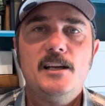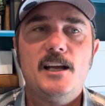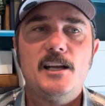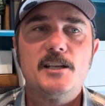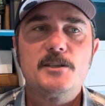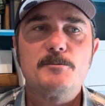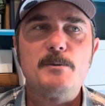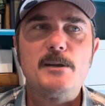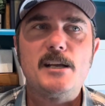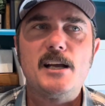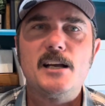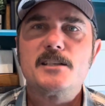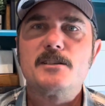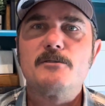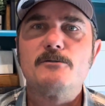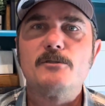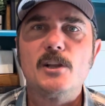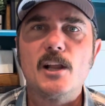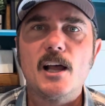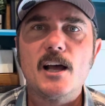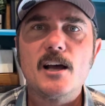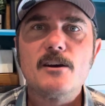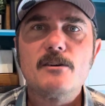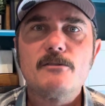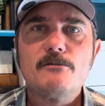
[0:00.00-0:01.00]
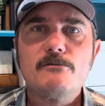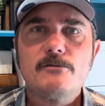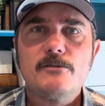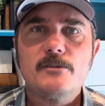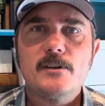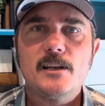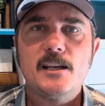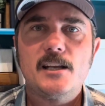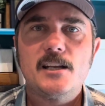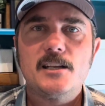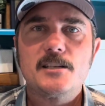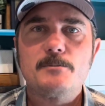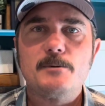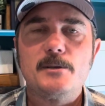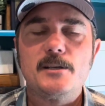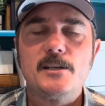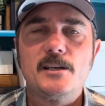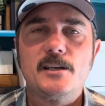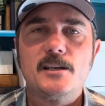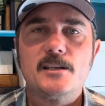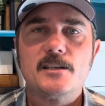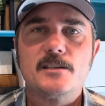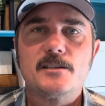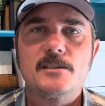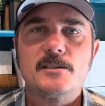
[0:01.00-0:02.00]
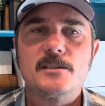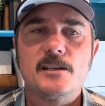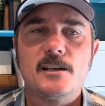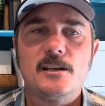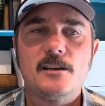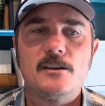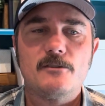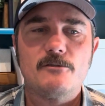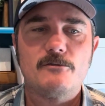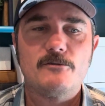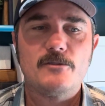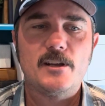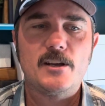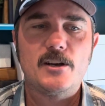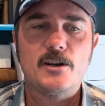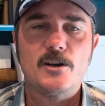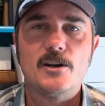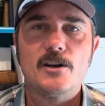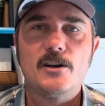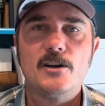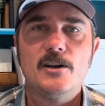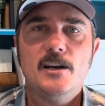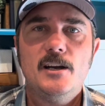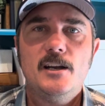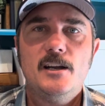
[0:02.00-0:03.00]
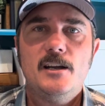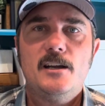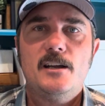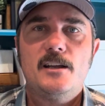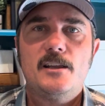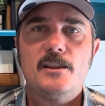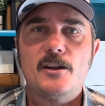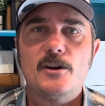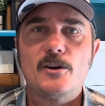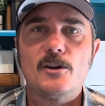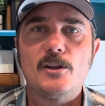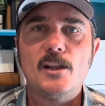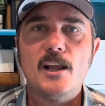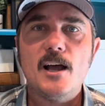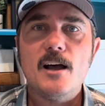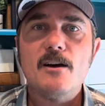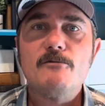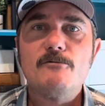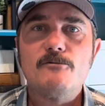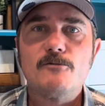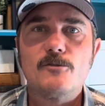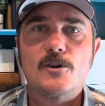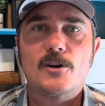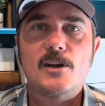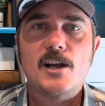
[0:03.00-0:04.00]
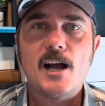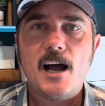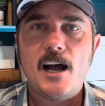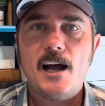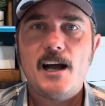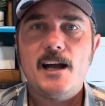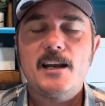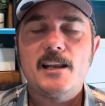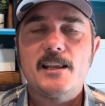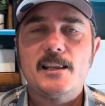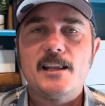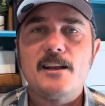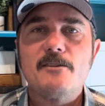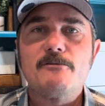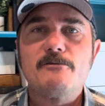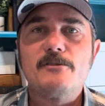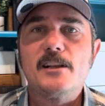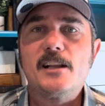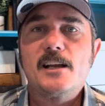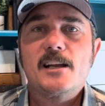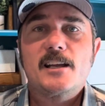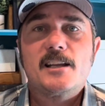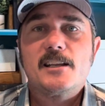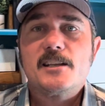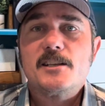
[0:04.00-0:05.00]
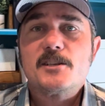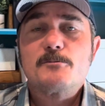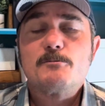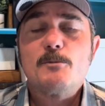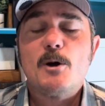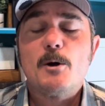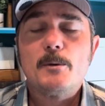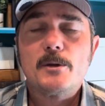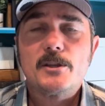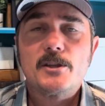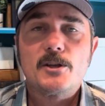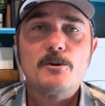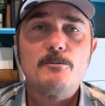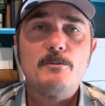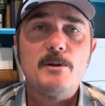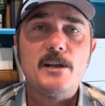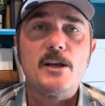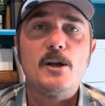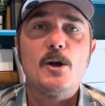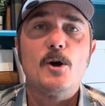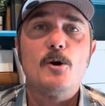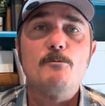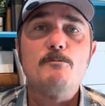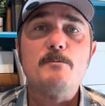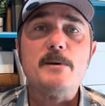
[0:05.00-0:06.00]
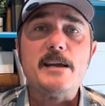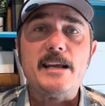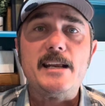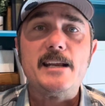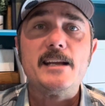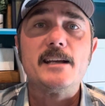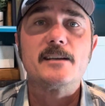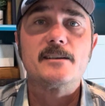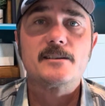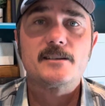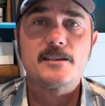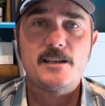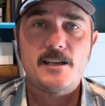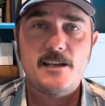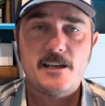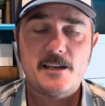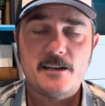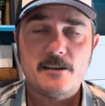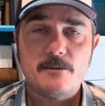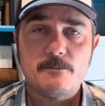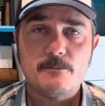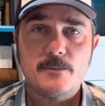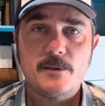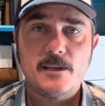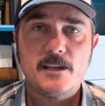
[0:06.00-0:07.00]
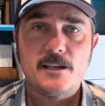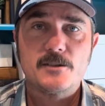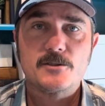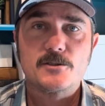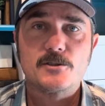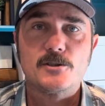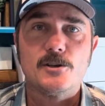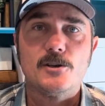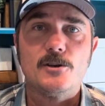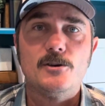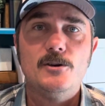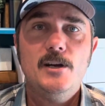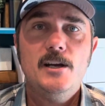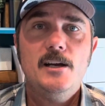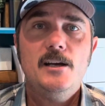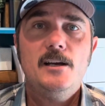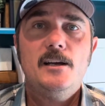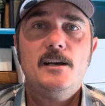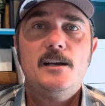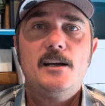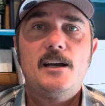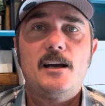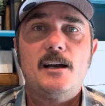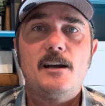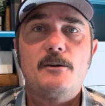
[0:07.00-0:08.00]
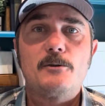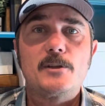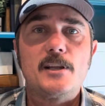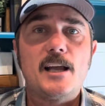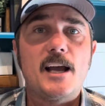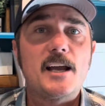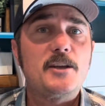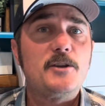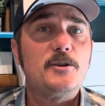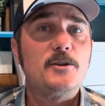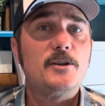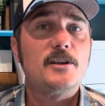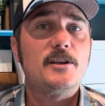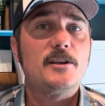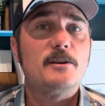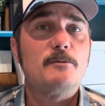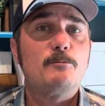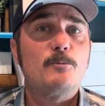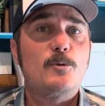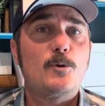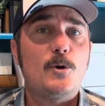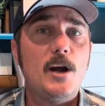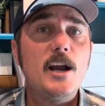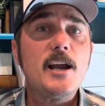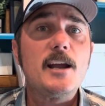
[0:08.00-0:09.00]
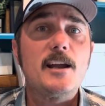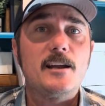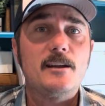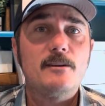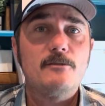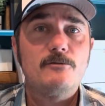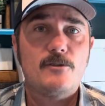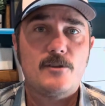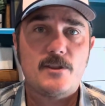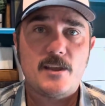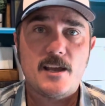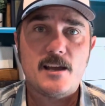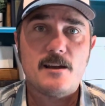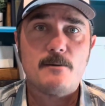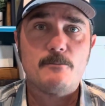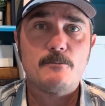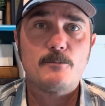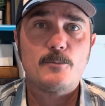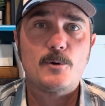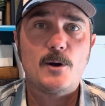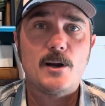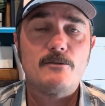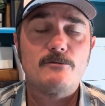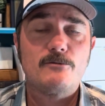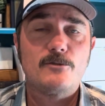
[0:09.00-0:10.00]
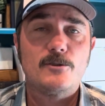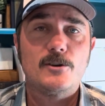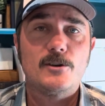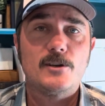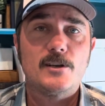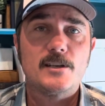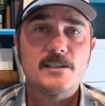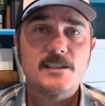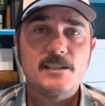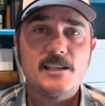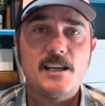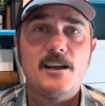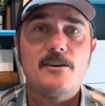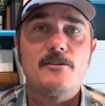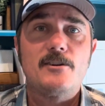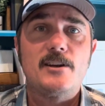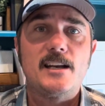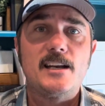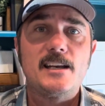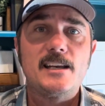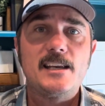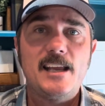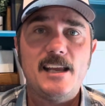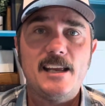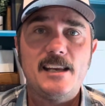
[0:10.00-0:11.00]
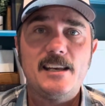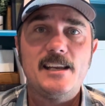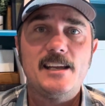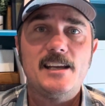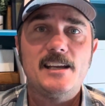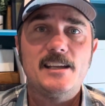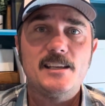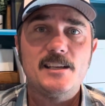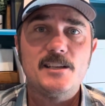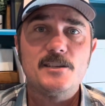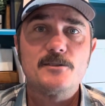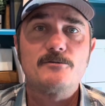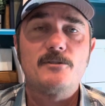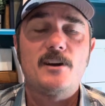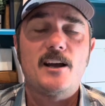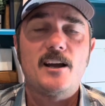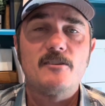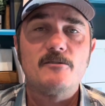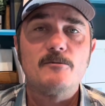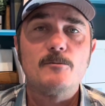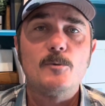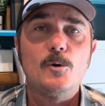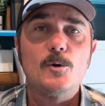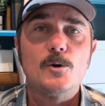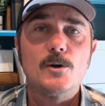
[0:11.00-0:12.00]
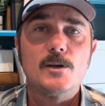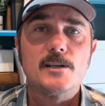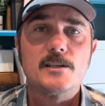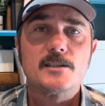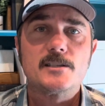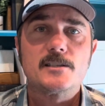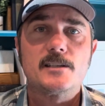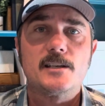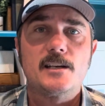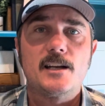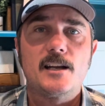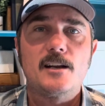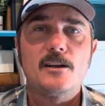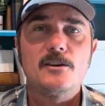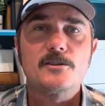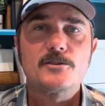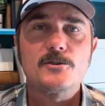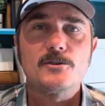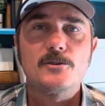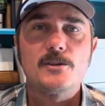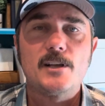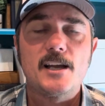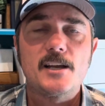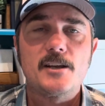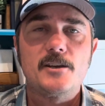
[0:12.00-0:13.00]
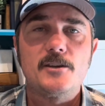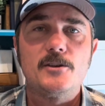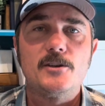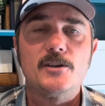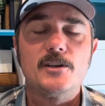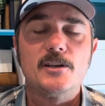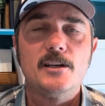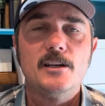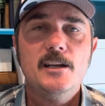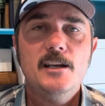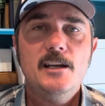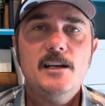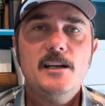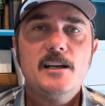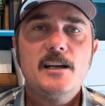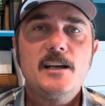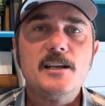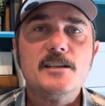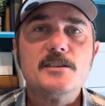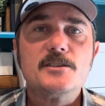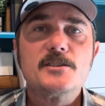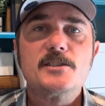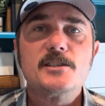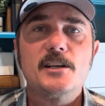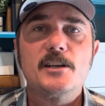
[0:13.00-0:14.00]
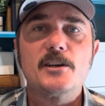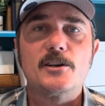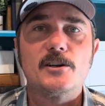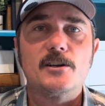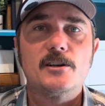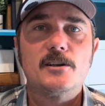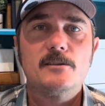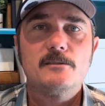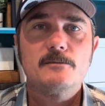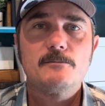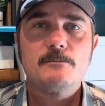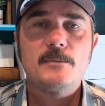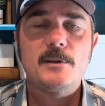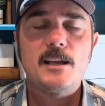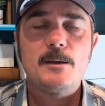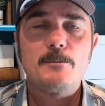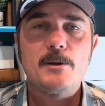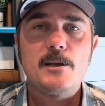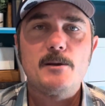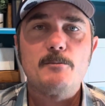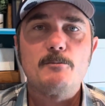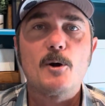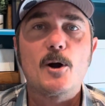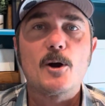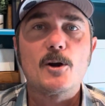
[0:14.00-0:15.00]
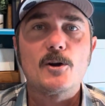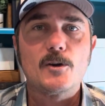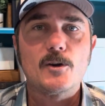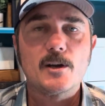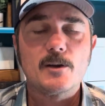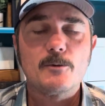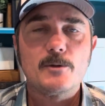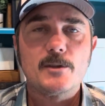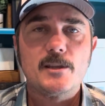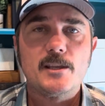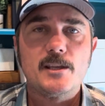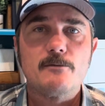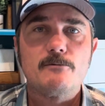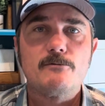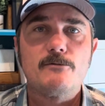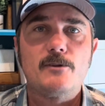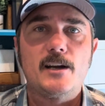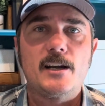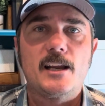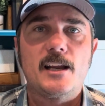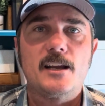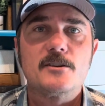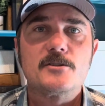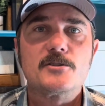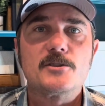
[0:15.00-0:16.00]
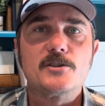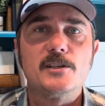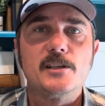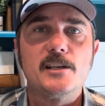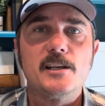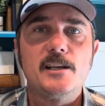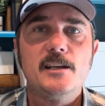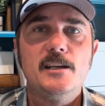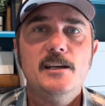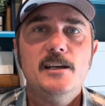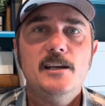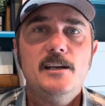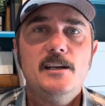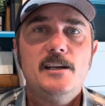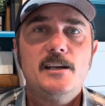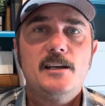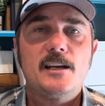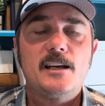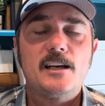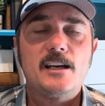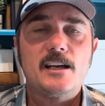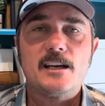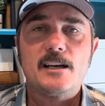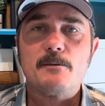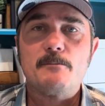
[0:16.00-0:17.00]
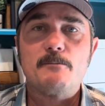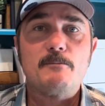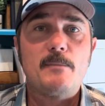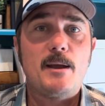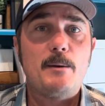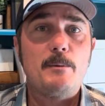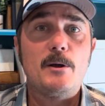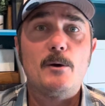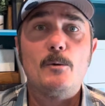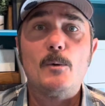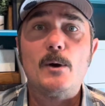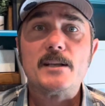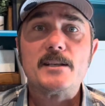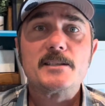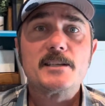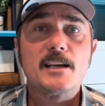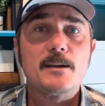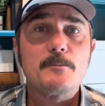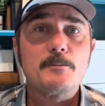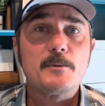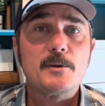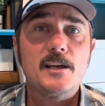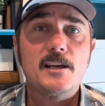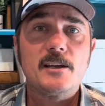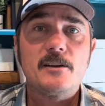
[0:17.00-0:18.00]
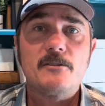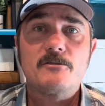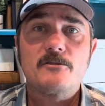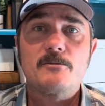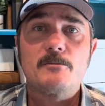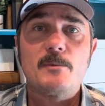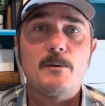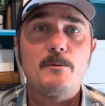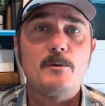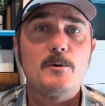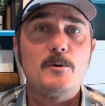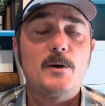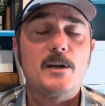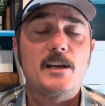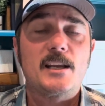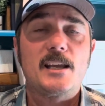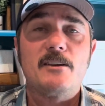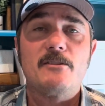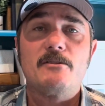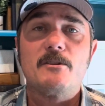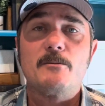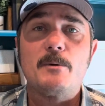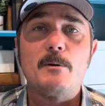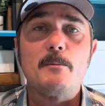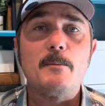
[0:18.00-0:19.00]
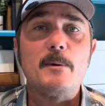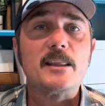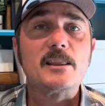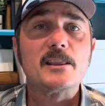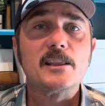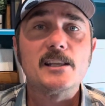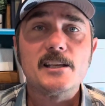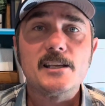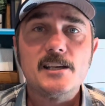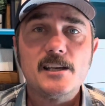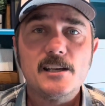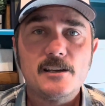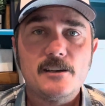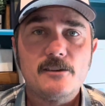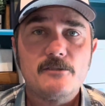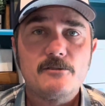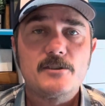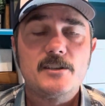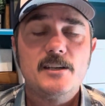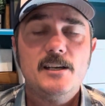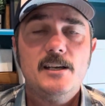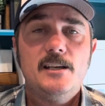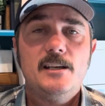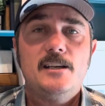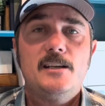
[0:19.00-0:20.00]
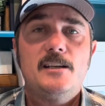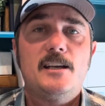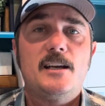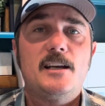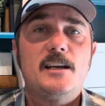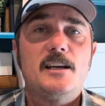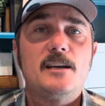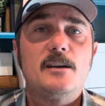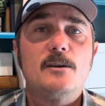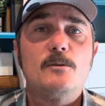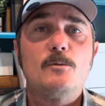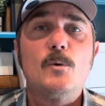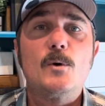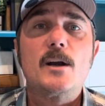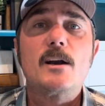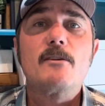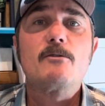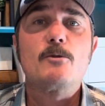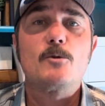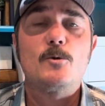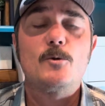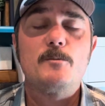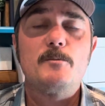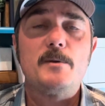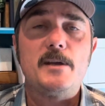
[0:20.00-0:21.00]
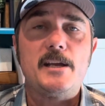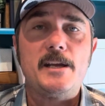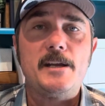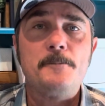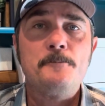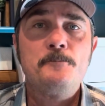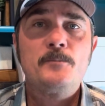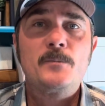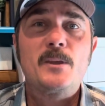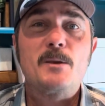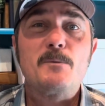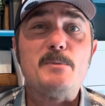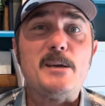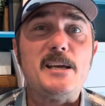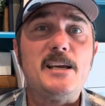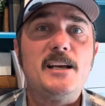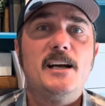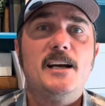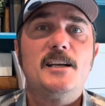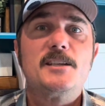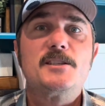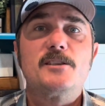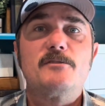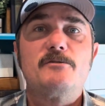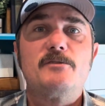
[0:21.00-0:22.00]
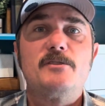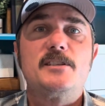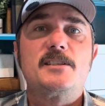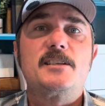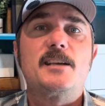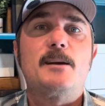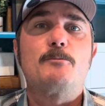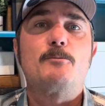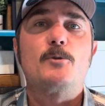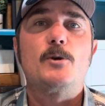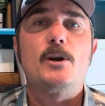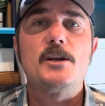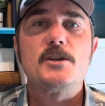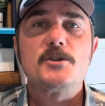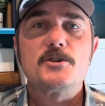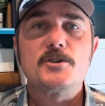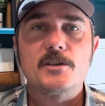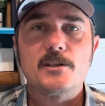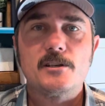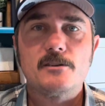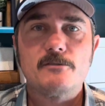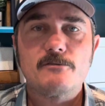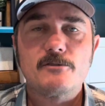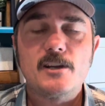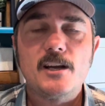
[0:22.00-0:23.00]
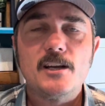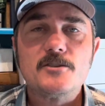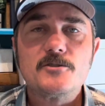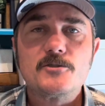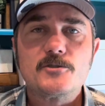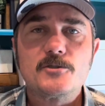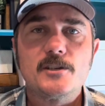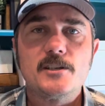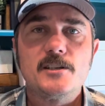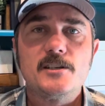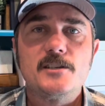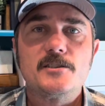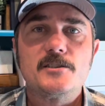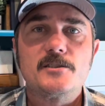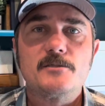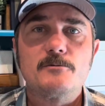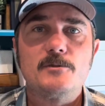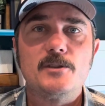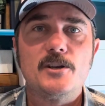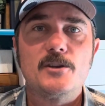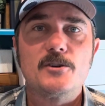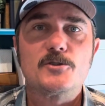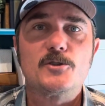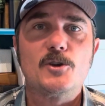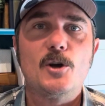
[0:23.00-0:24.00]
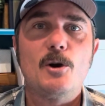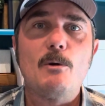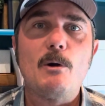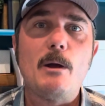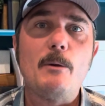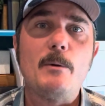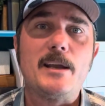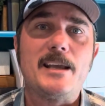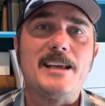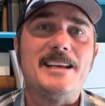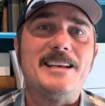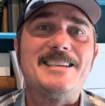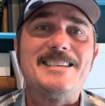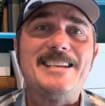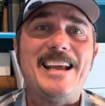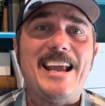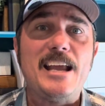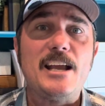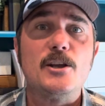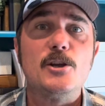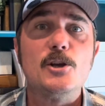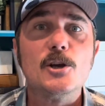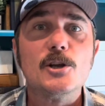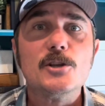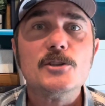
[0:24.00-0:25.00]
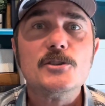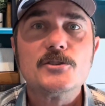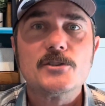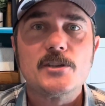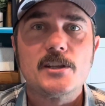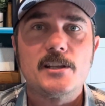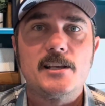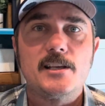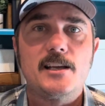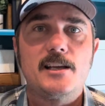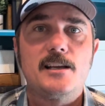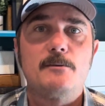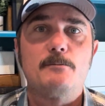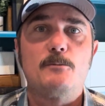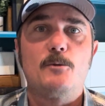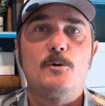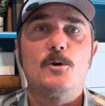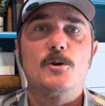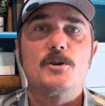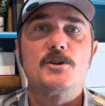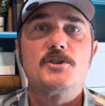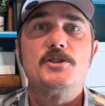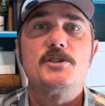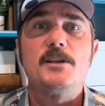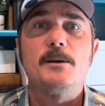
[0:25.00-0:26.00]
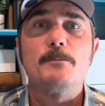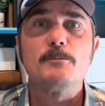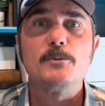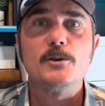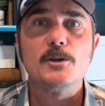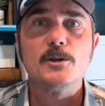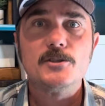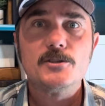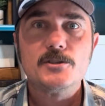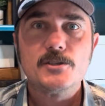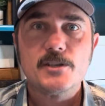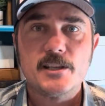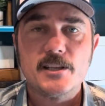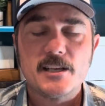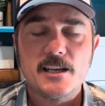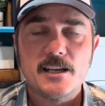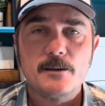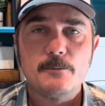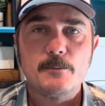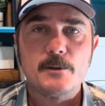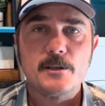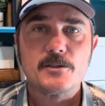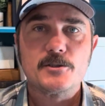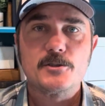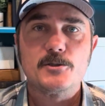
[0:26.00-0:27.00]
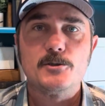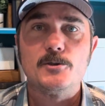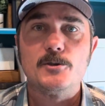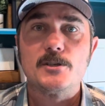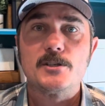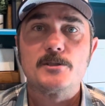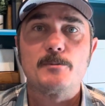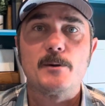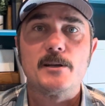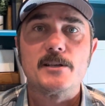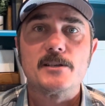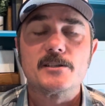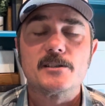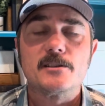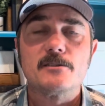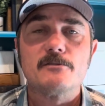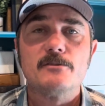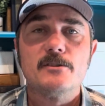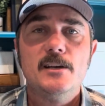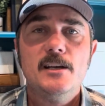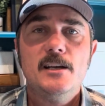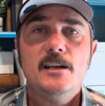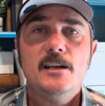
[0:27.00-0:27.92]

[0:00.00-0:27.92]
because of love, and it's because of their love for God, and they feel like in this moment they're being obedient to him. And so I would like you to pray for them. Pray for Esteban and Kendi and these 5 boys. And I'd also like you to consider maybe partnering with them financially, maybe a one-time gift, maybe you want to give them a monthly gift, whatever it would be. Because of the separation of countries, there's no way we can take goods to them or ship goods to them. It's too expensive,